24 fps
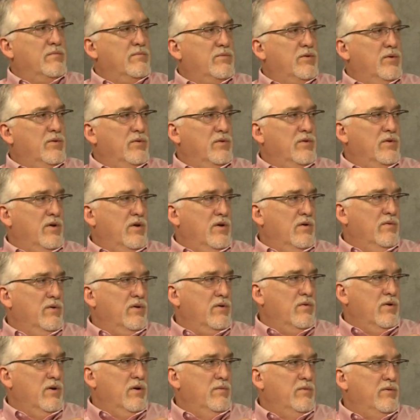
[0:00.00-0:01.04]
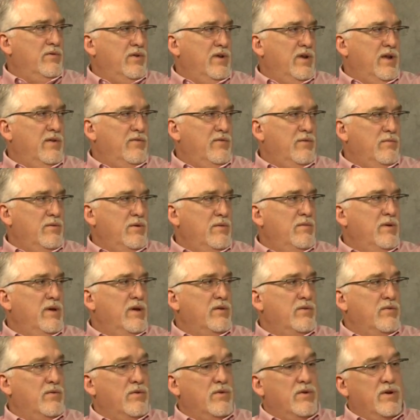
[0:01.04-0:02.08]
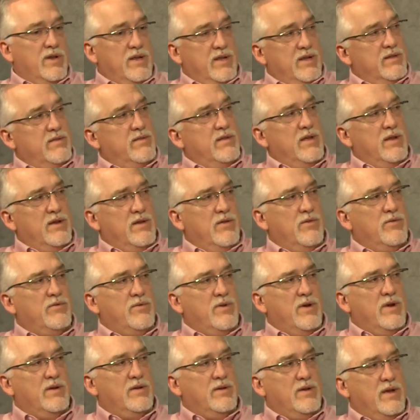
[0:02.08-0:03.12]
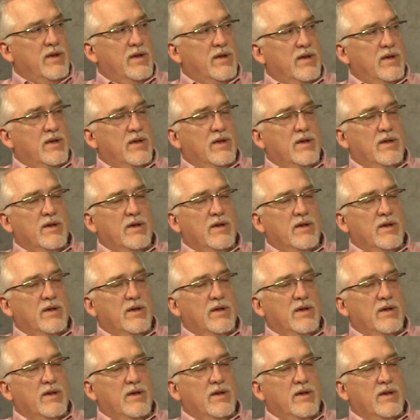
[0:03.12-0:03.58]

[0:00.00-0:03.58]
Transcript: protocol requirements that have to be met in order to get that HealthTrack tag.